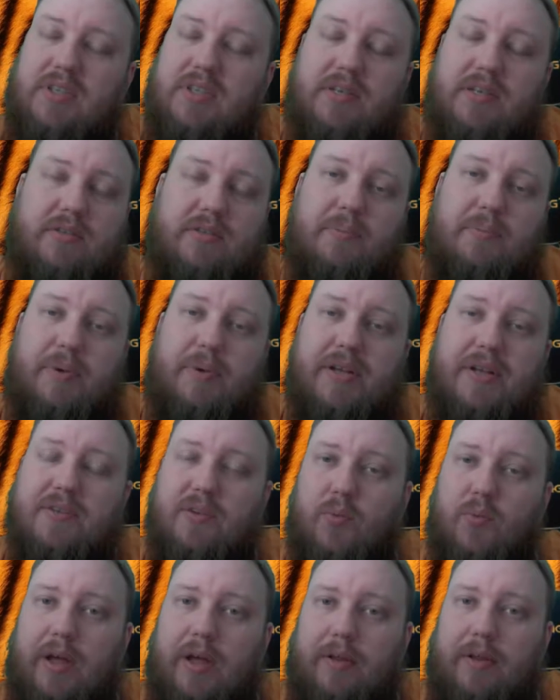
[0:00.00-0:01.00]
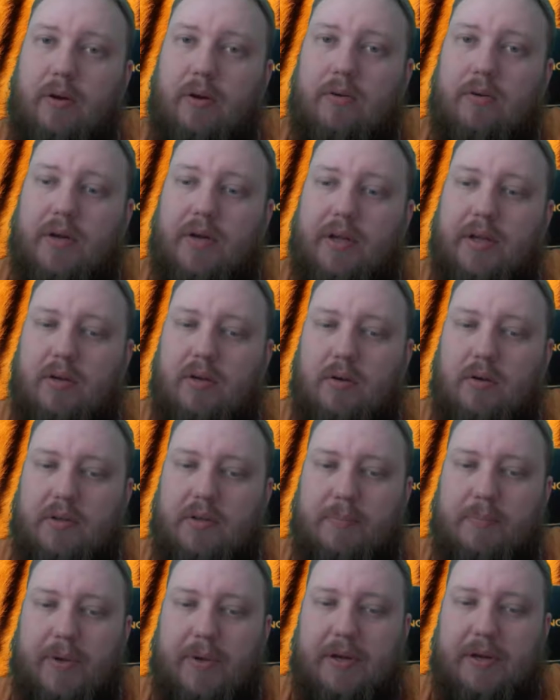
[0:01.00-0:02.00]
it all depends on the weather, and it
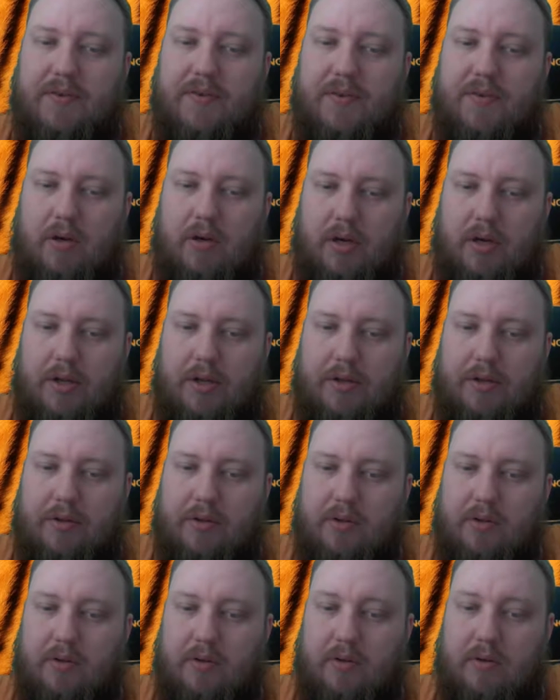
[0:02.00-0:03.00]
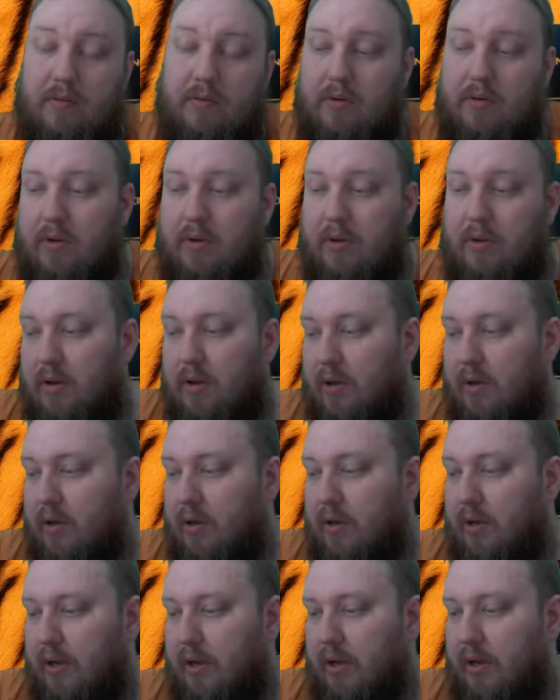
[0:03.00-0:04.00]
all depends on
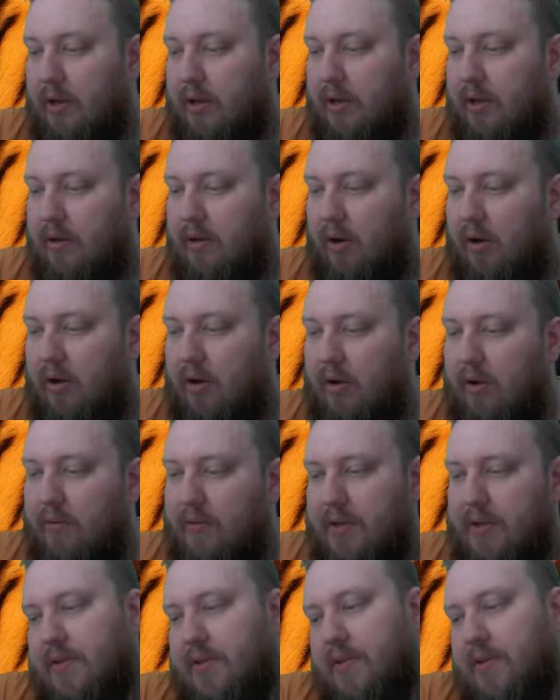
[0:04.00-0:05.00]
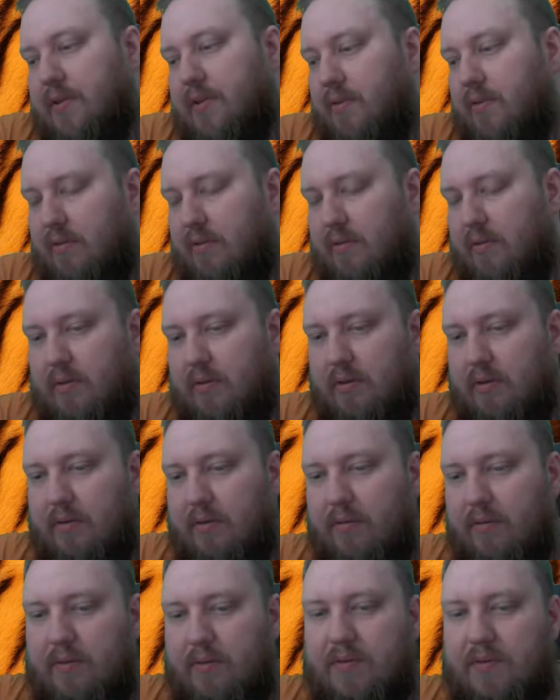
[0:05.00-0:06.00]
this
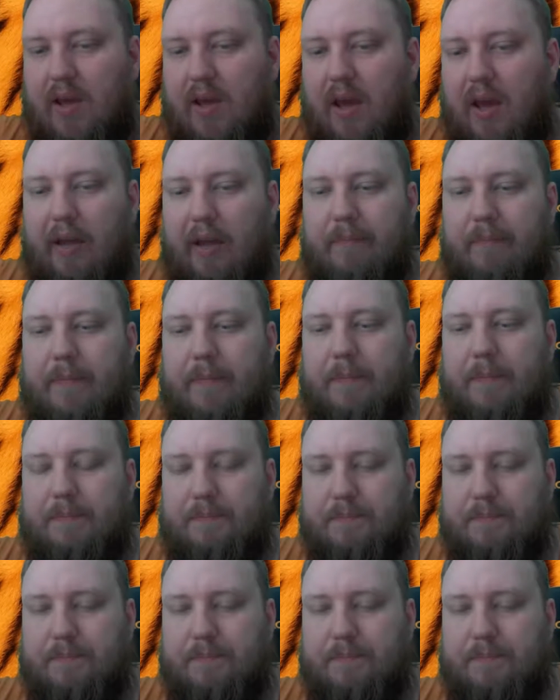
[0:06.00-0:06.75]
game.